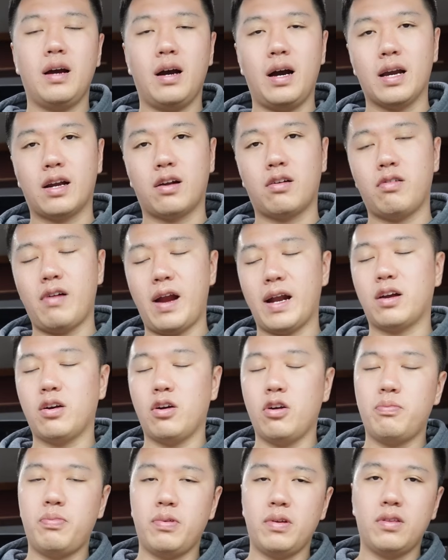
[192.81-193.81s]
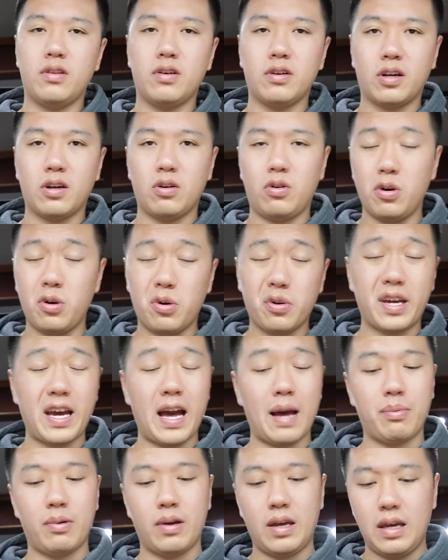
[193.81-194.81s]
I crack open the oil
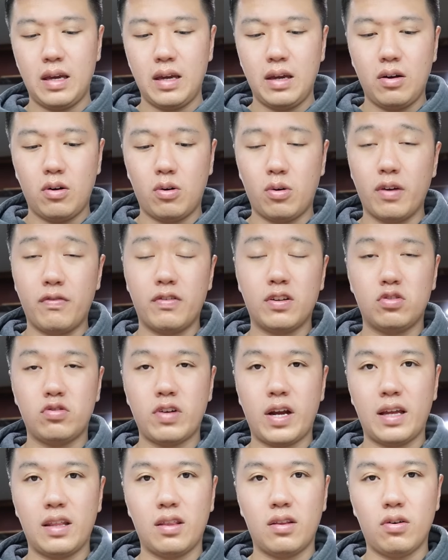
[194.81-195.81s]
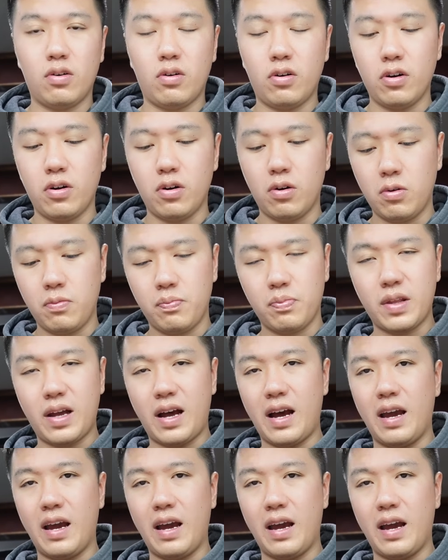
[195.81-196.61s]
cap or even drain the oil,